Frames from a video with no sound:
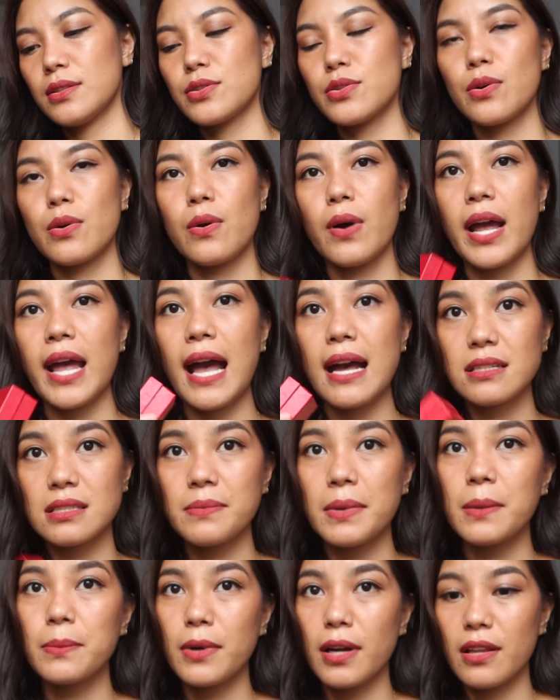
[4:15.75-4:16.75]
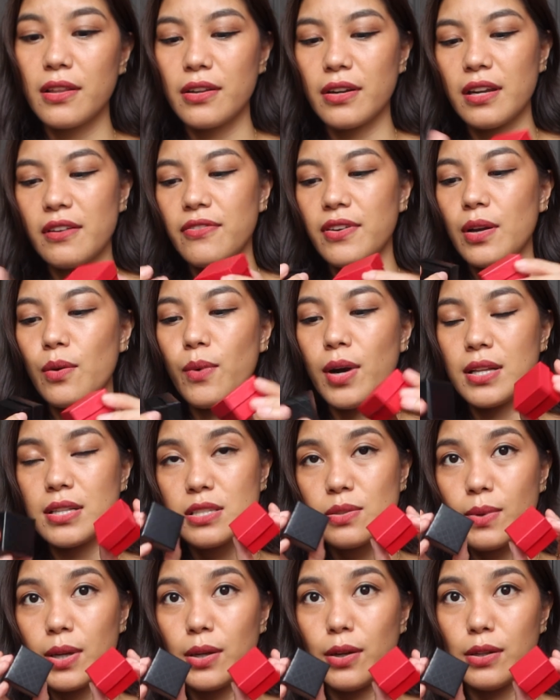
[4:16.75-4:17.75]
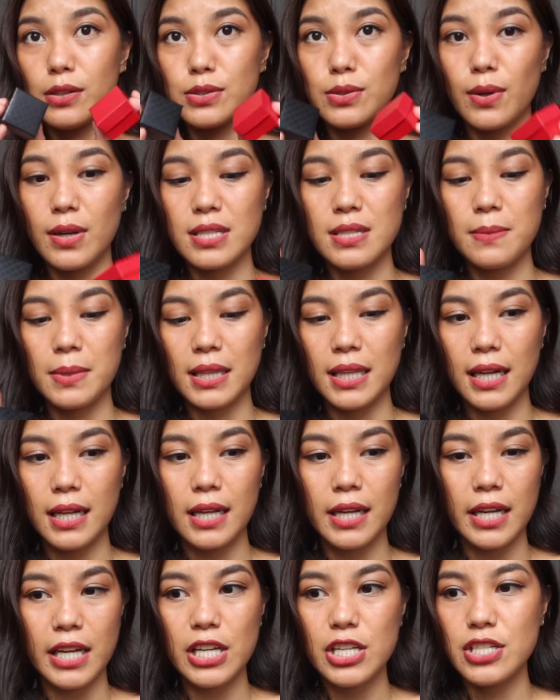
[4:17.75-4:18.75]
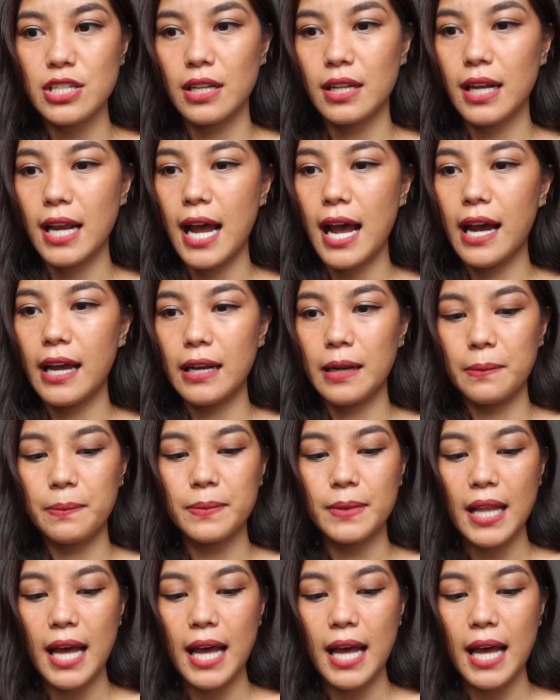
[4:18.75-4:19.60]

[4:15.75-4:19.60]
So, I asked my brother if he wants one also kasi matagal na yun siyang naghahanap